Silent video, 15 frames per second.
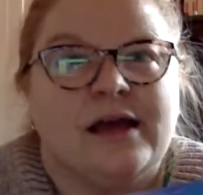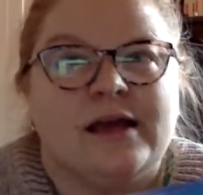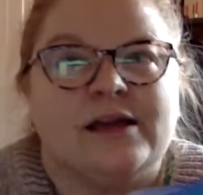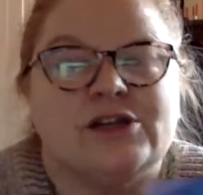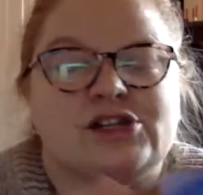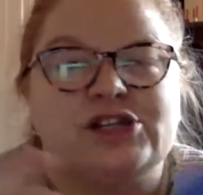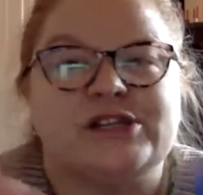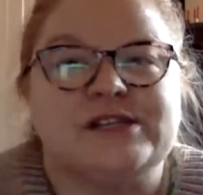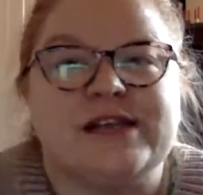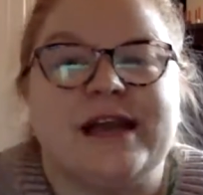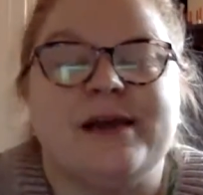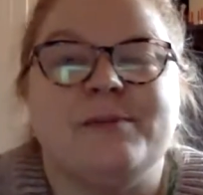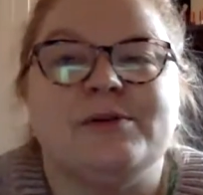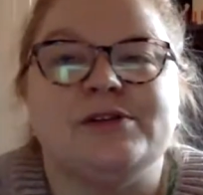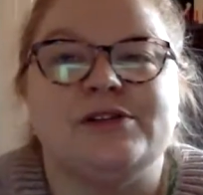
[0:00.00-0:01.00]
She's
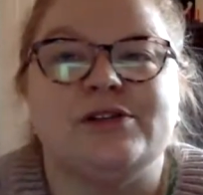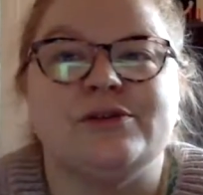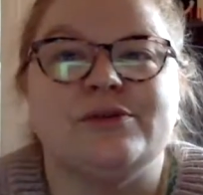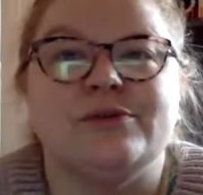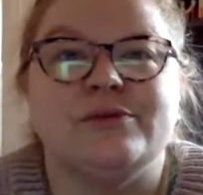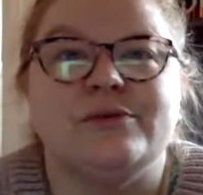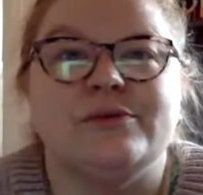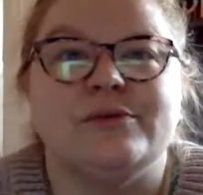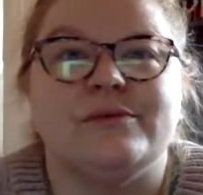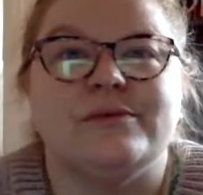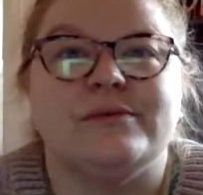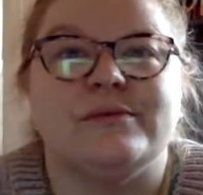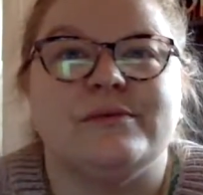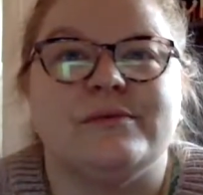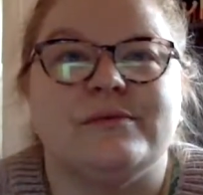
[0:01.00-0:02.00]
able to
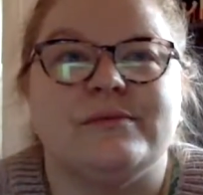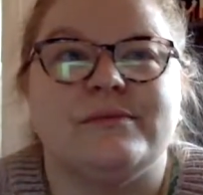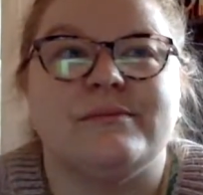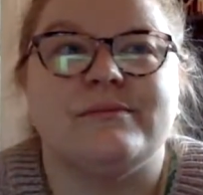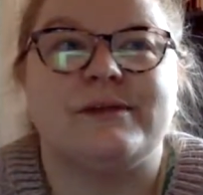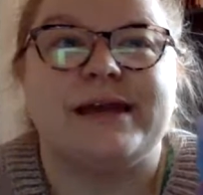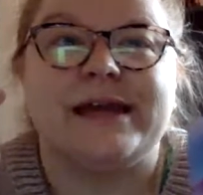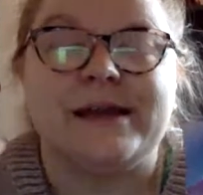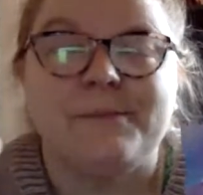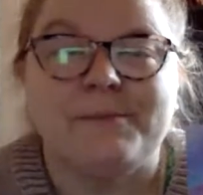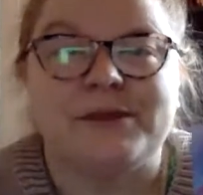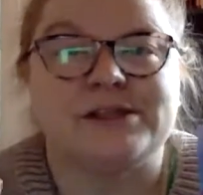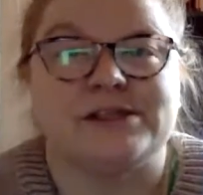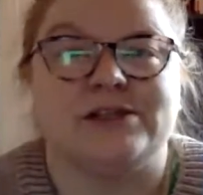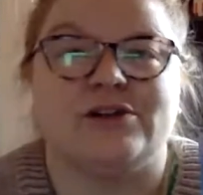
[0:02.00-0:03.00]
keep
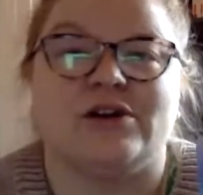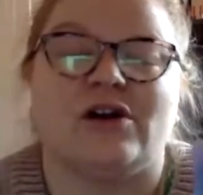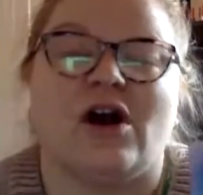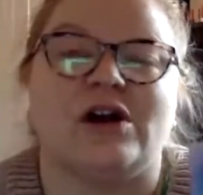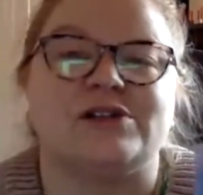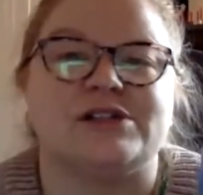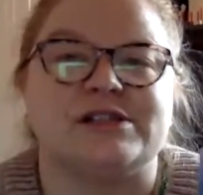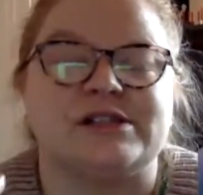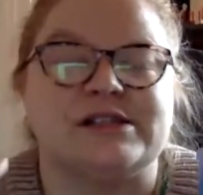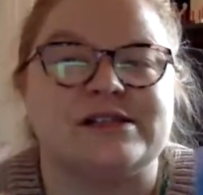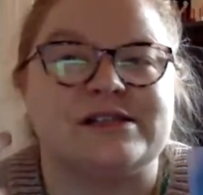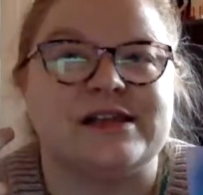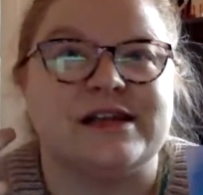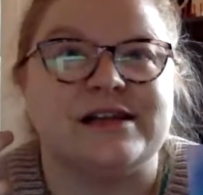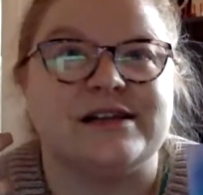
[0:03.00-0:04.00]
this in her
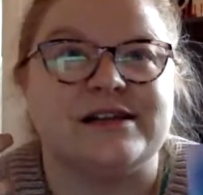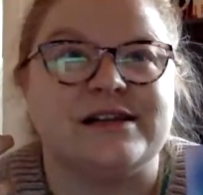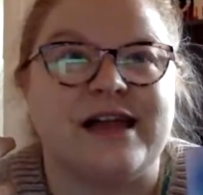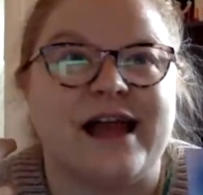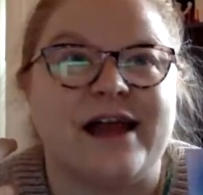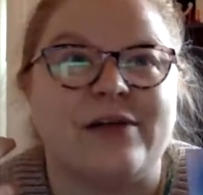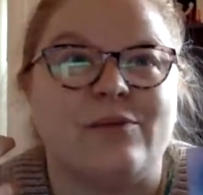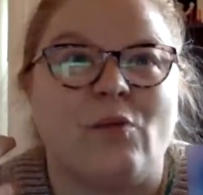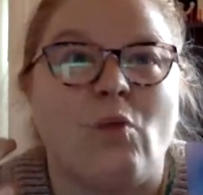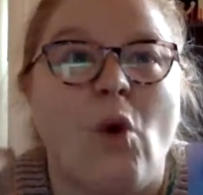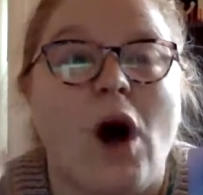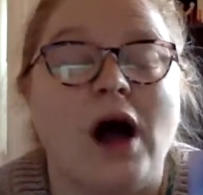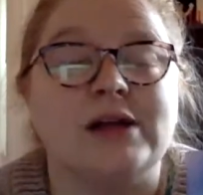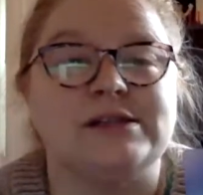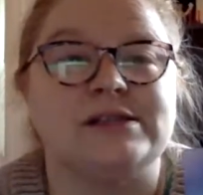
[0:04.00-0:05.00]
consciousness and
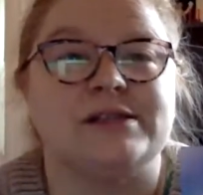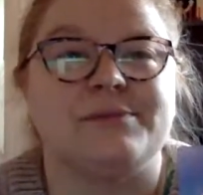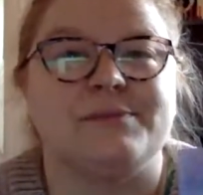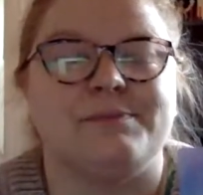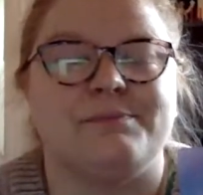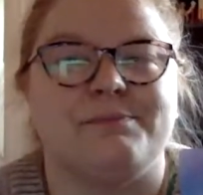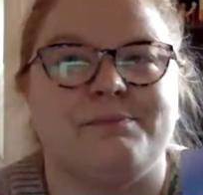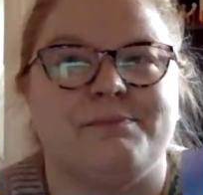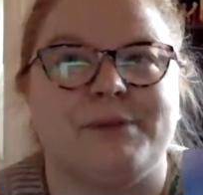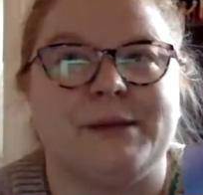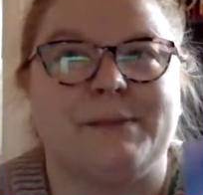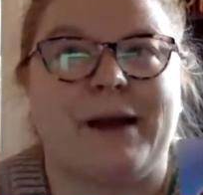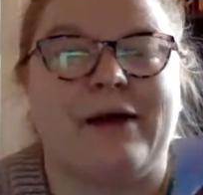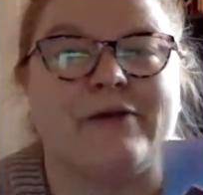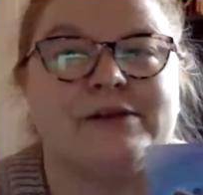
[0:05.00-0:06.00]
want to be
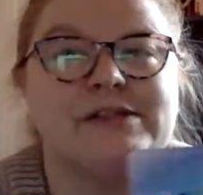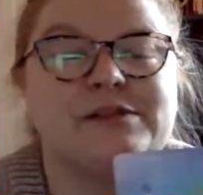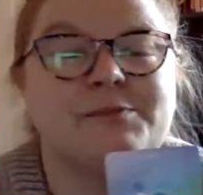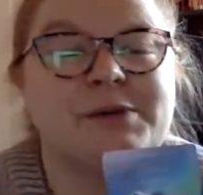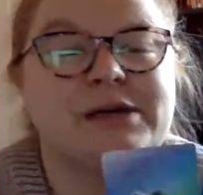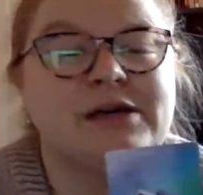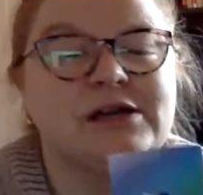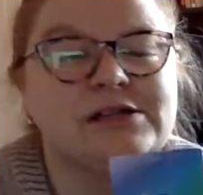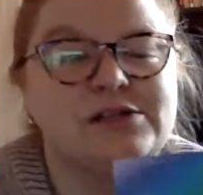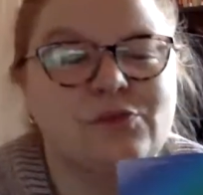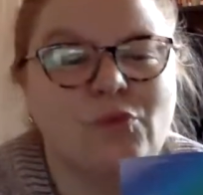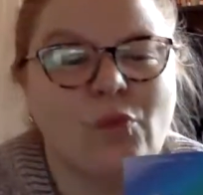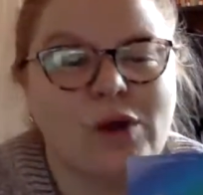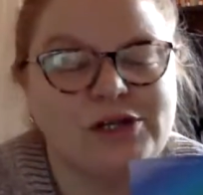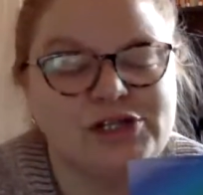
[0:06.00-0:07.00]
balanced, because
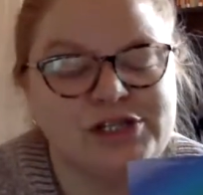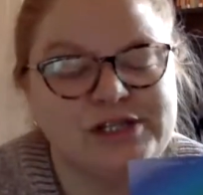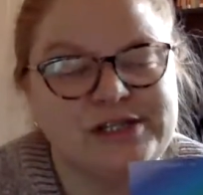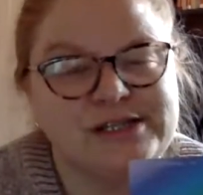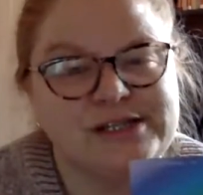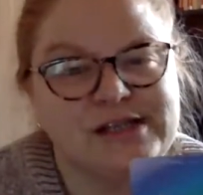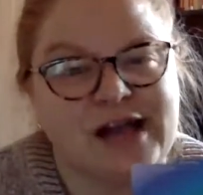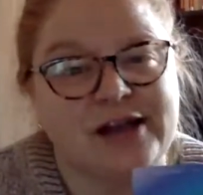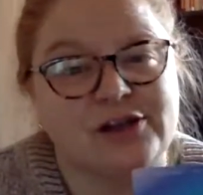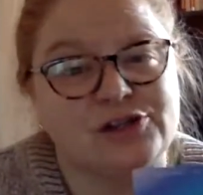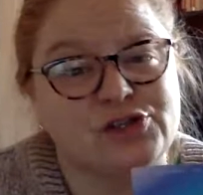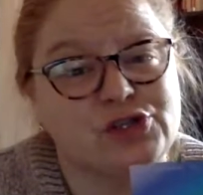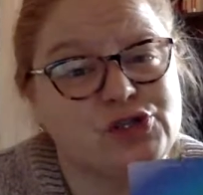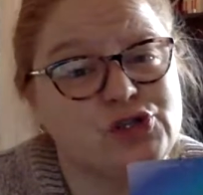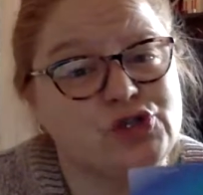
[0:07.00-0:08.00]
what she
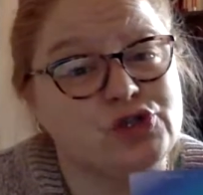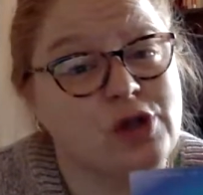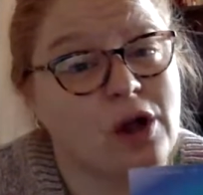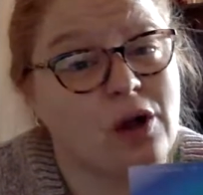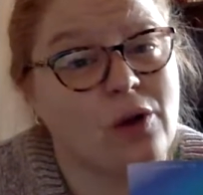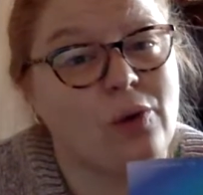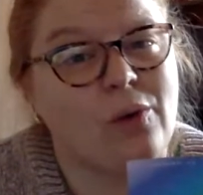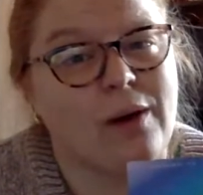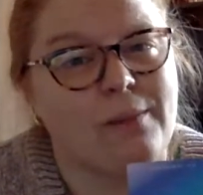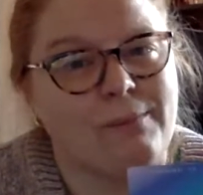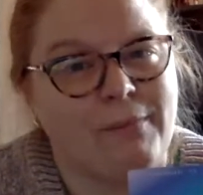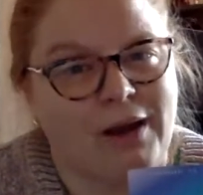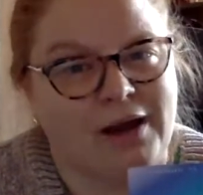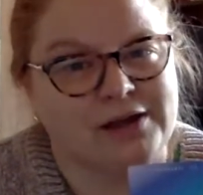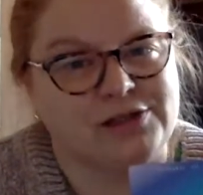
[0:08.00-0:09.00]
desires so
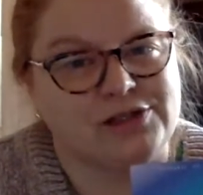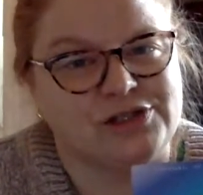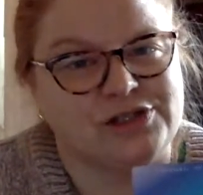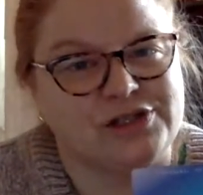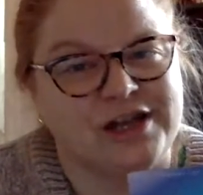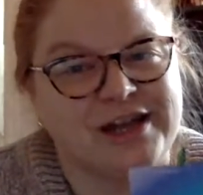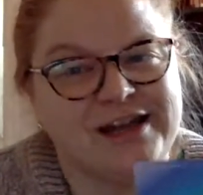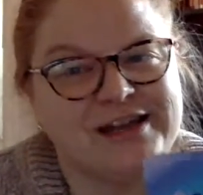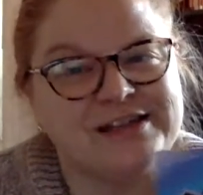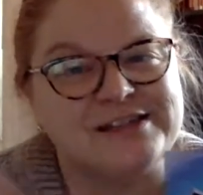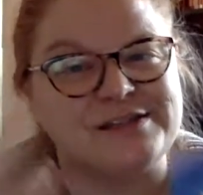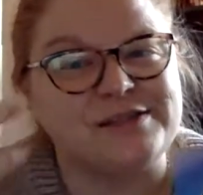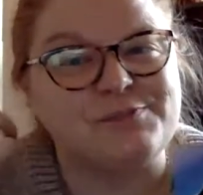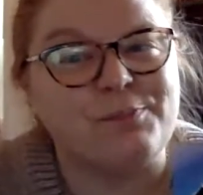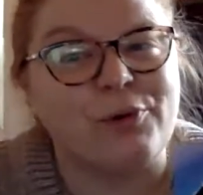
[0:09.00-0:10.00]
much
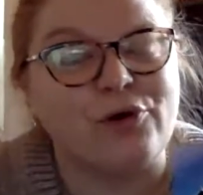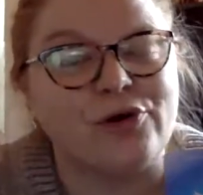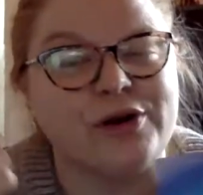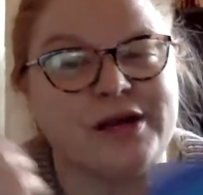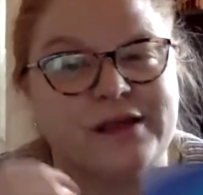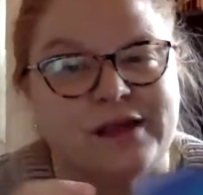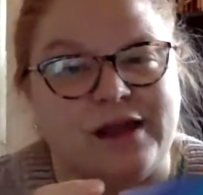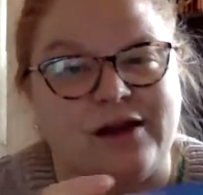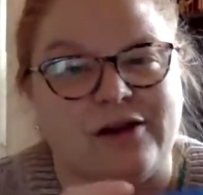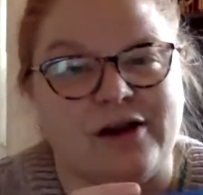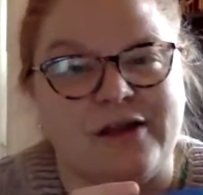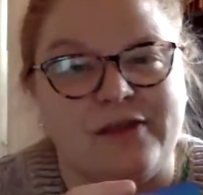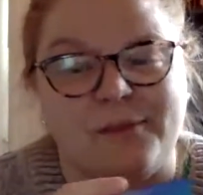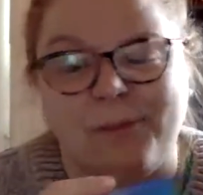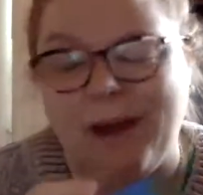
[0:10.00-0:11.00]
is burning there
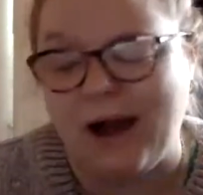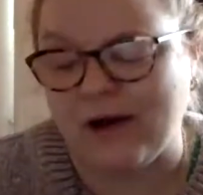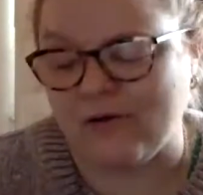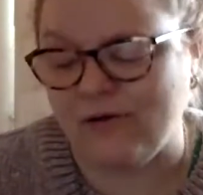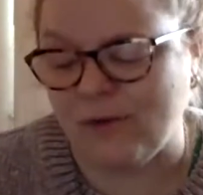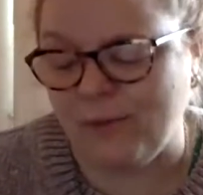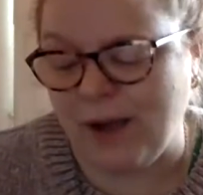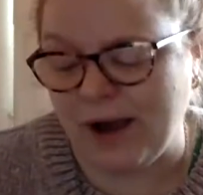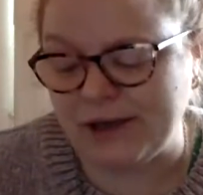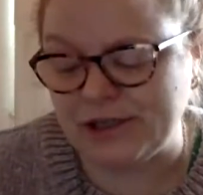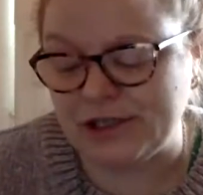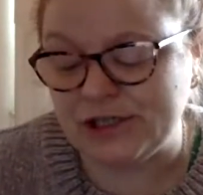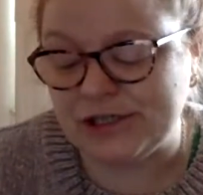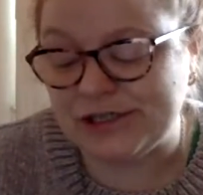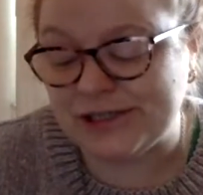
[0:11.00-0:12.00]
in the back of her mind.
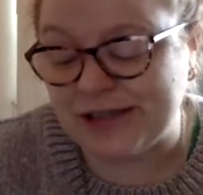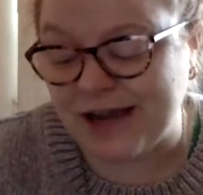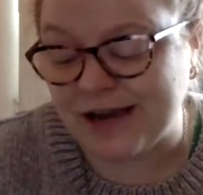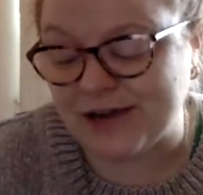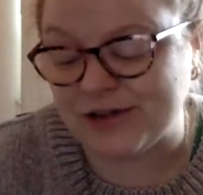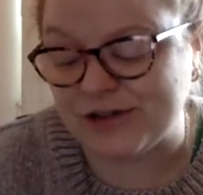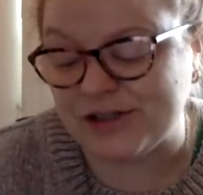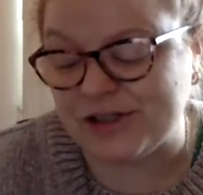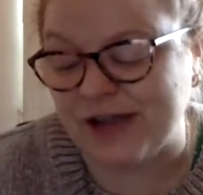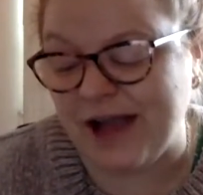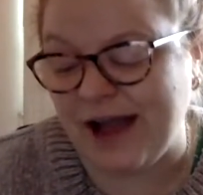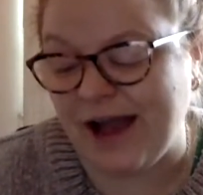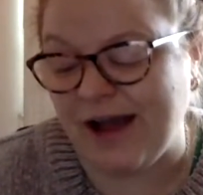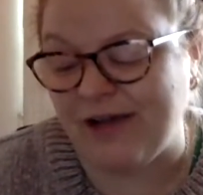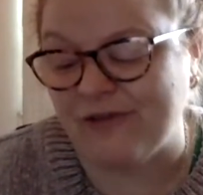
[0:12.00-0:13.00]
She desires to
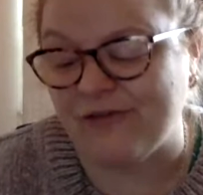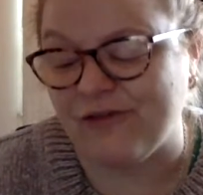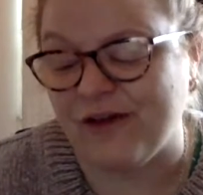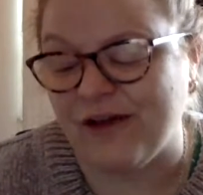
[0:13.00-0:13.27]
have,